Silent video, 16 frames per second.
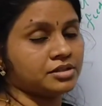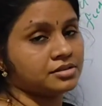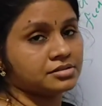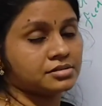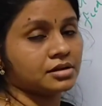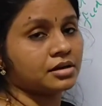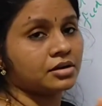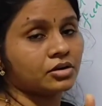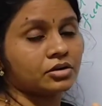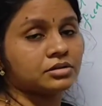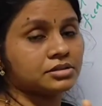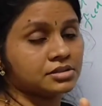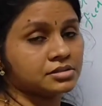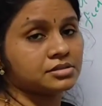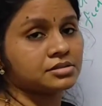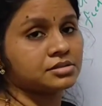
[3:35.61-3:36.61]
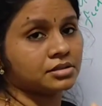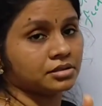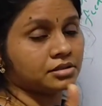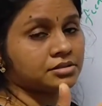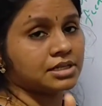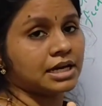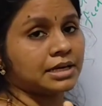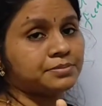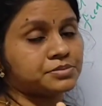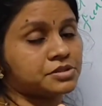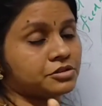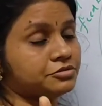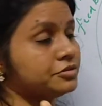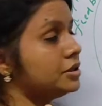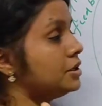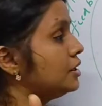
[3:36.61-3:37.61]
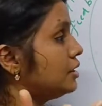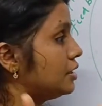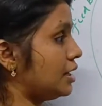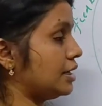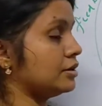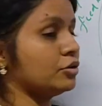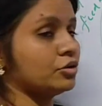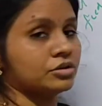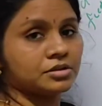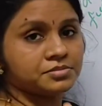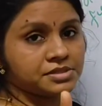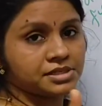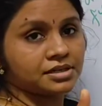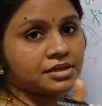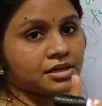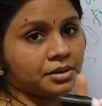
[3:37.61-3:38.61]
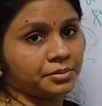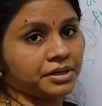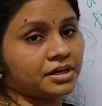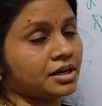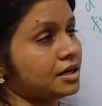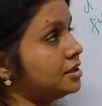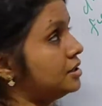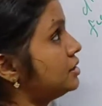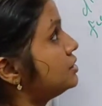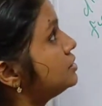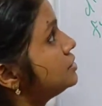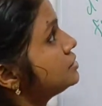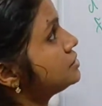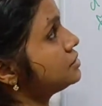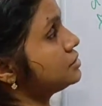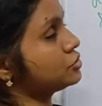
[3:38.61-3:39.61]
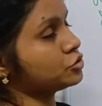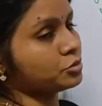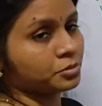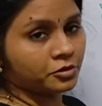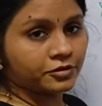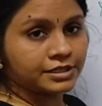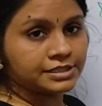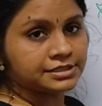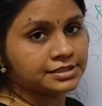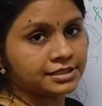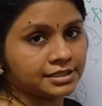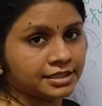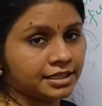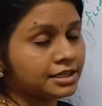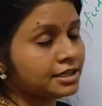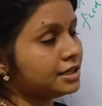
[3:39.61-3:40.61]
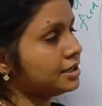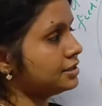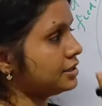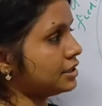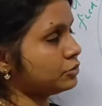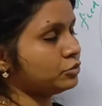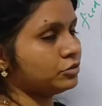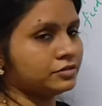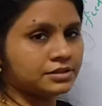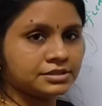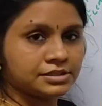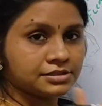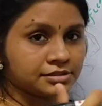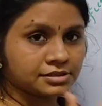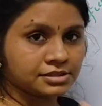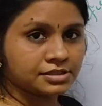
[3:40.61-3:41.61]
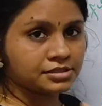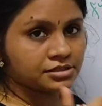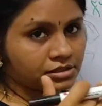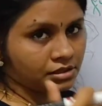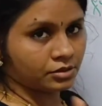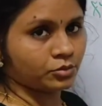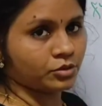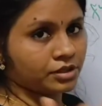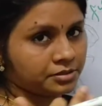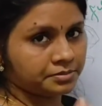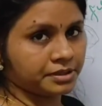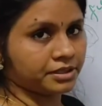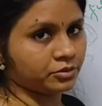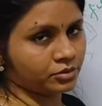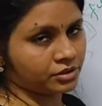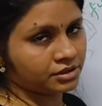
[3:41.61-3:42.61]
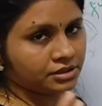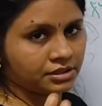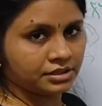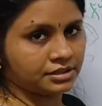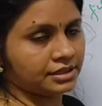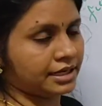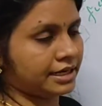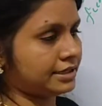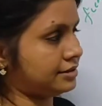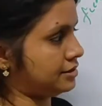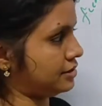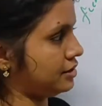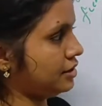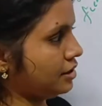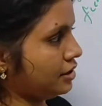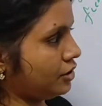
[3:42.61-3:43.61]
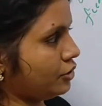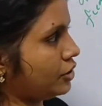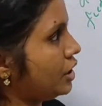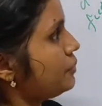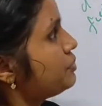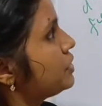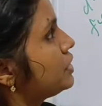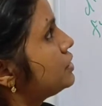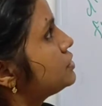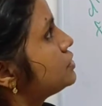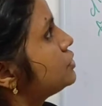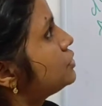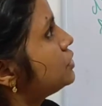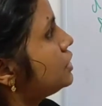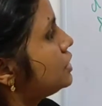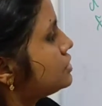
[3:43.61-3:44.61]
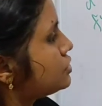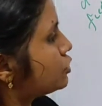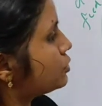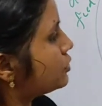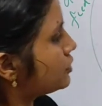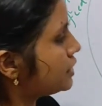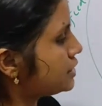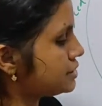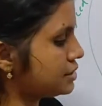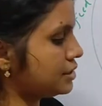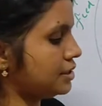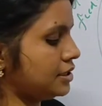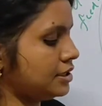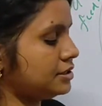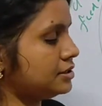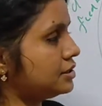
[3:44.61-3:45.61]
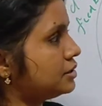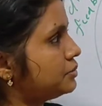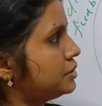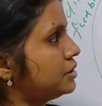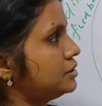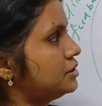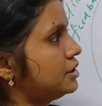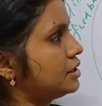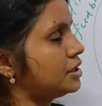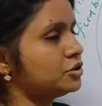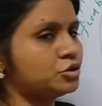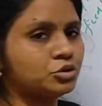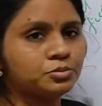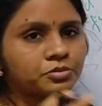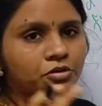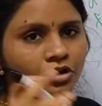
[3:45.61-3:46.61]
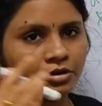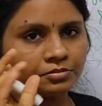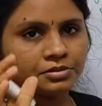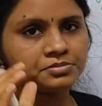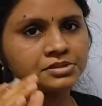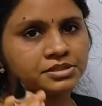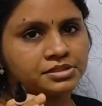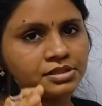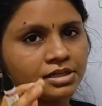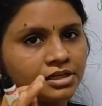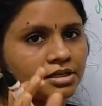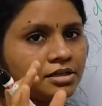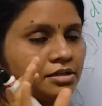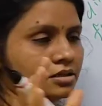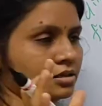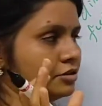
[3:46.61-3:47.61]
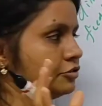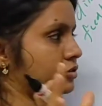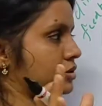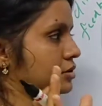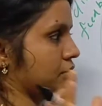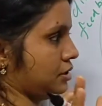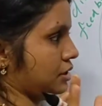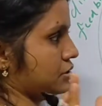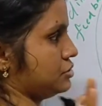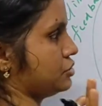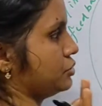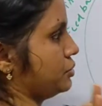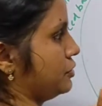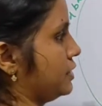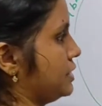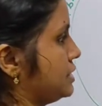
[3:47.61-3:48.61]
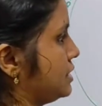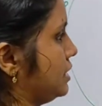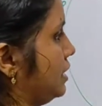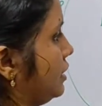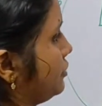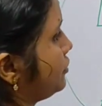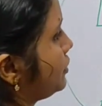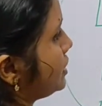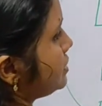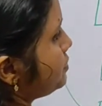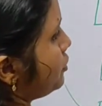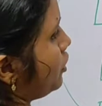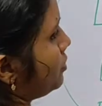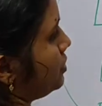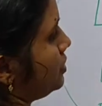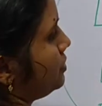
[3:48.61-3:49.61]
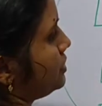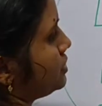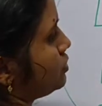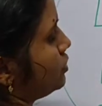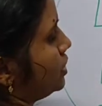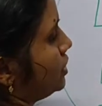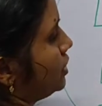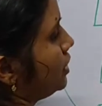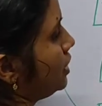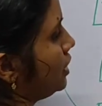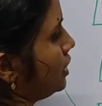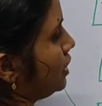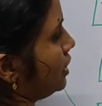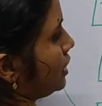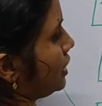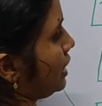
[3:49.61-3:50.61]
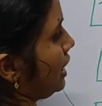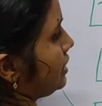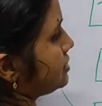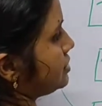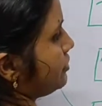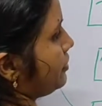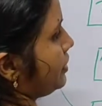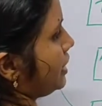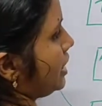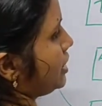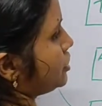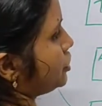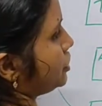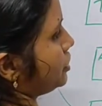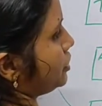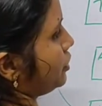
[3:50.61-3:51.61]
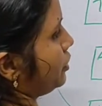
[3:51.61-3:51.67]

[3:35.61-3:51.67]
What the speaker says: These types of algorithms are coming under this supervised learning, that we will discuss one by one later. Okay, so in supervised learning there are two problems there are in supervised learning. First problem is what? Classification.